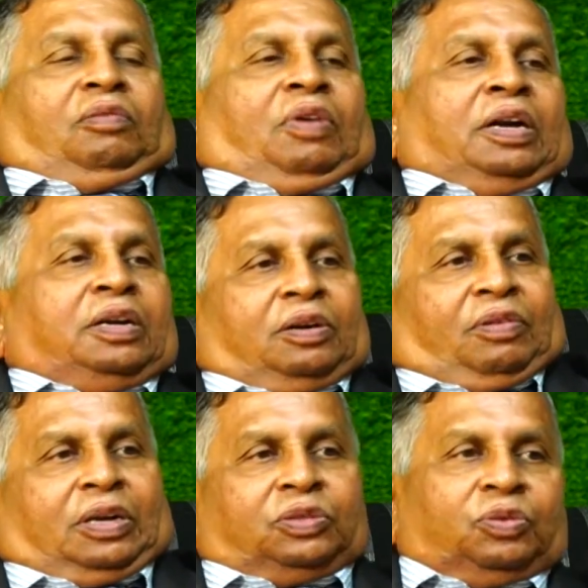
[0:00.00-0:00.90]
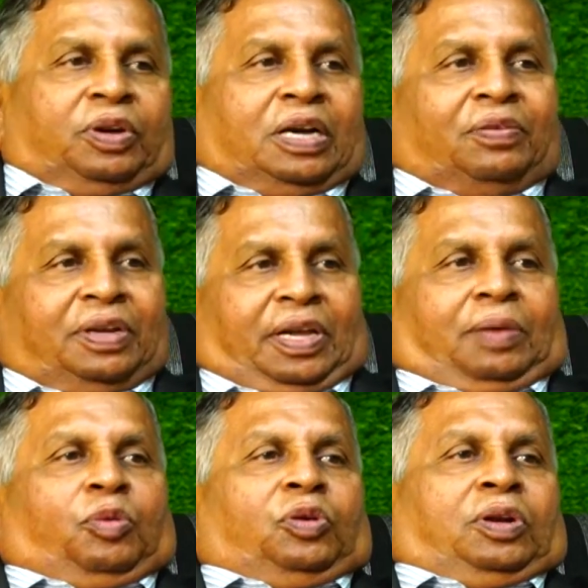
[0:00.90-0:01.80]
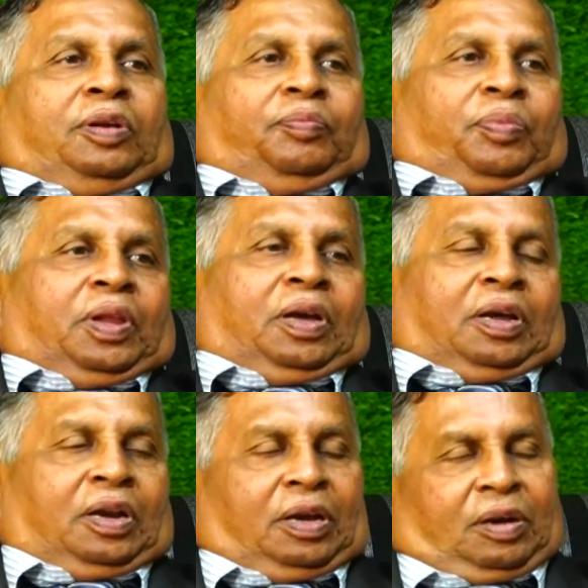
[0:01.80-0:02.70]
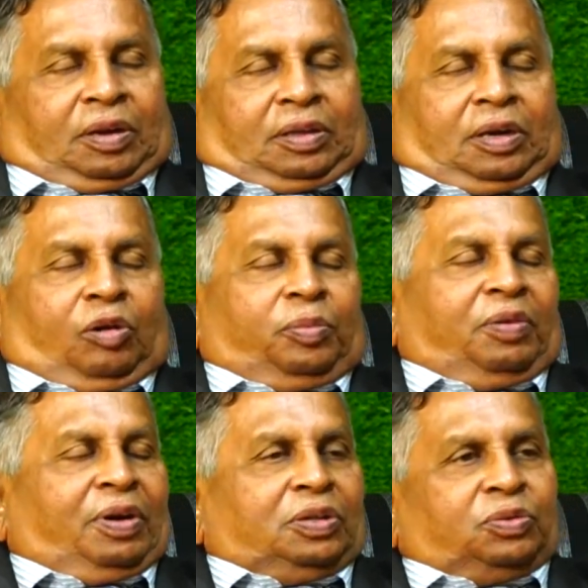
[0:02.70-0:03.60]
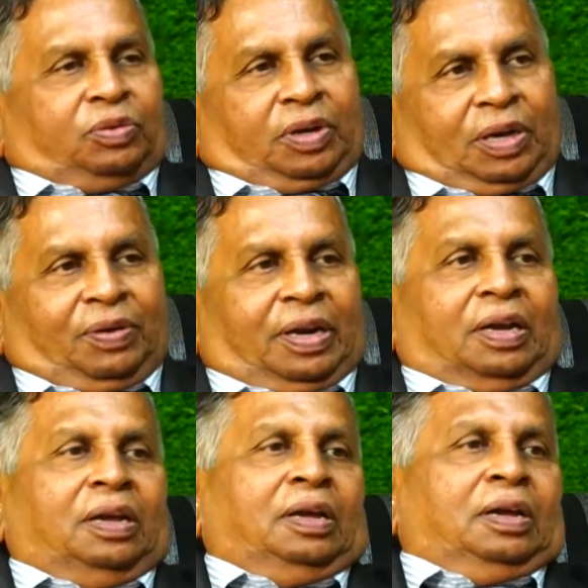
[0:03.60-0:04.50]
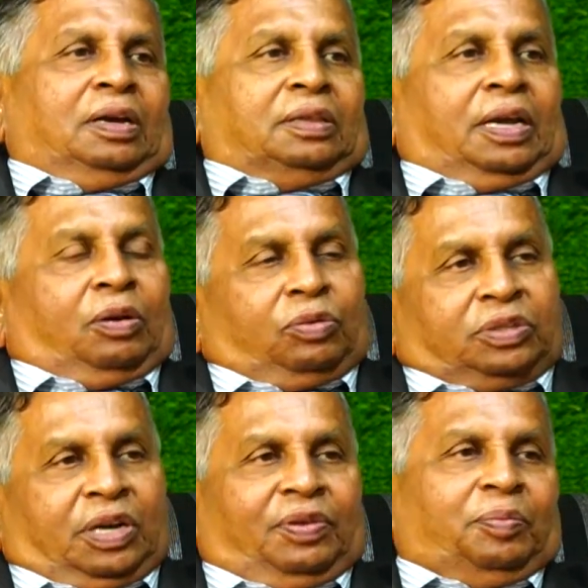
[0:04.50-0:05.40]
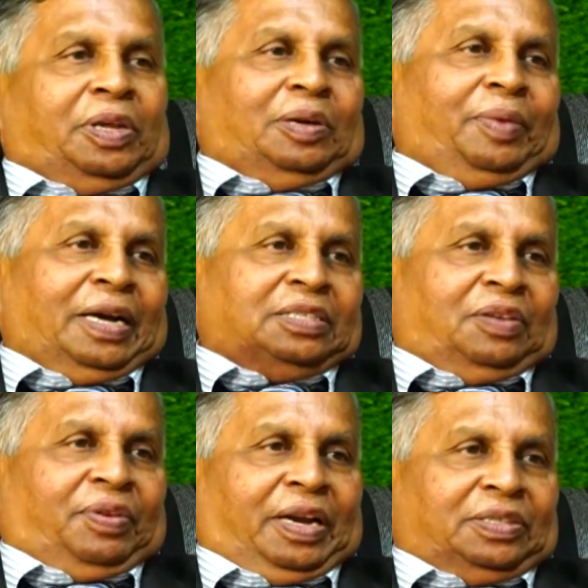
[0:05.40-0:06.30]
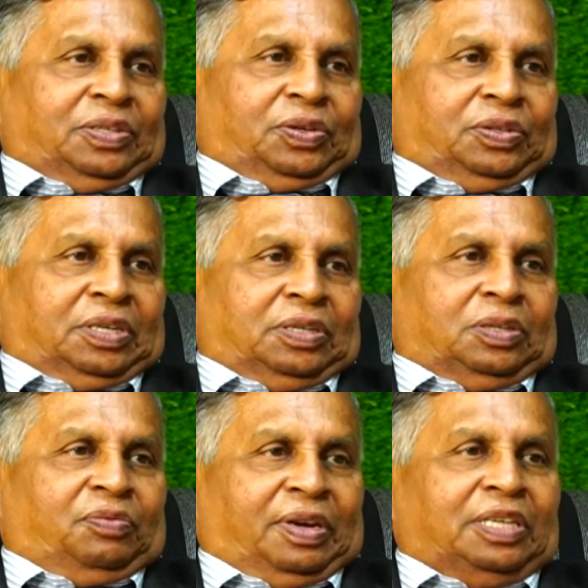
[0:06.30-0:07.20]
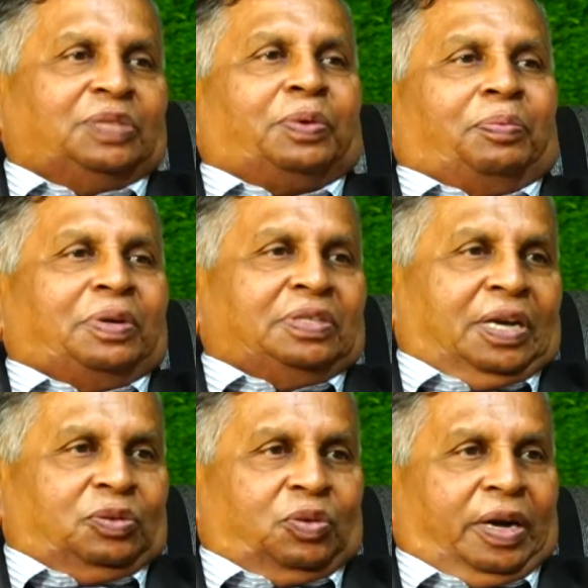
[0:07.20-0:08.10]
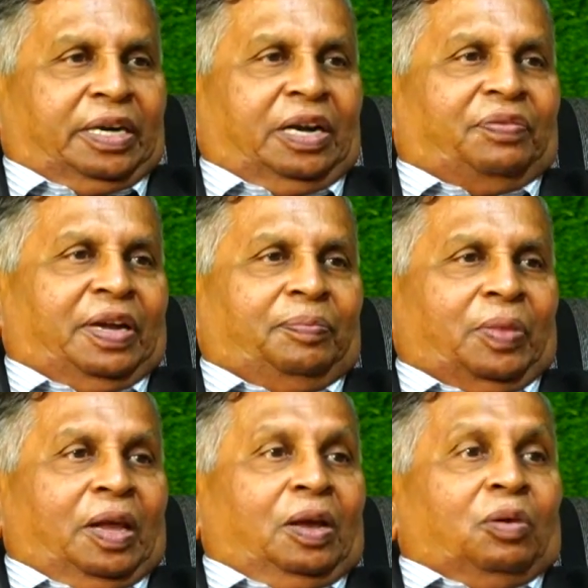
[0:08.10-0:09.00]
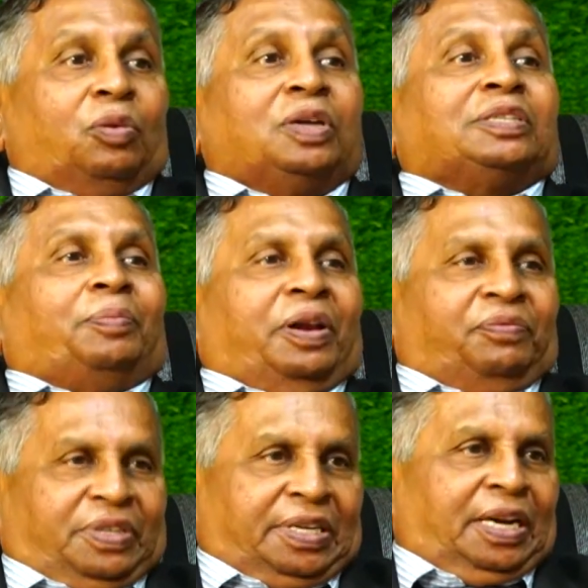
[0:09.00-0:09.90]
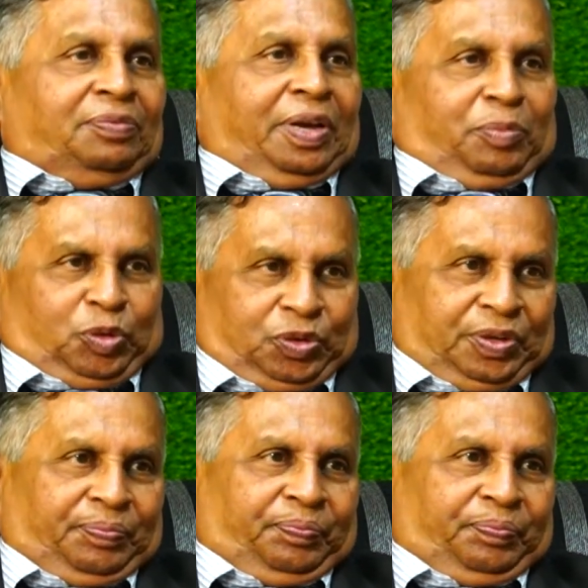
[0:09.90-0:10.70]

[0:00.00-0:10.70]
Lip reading: wants to recover the amount. The government wants to recover the loans given by the banks and financial institutions. For this purpose, they have to identify who is the beneficiary of the amount.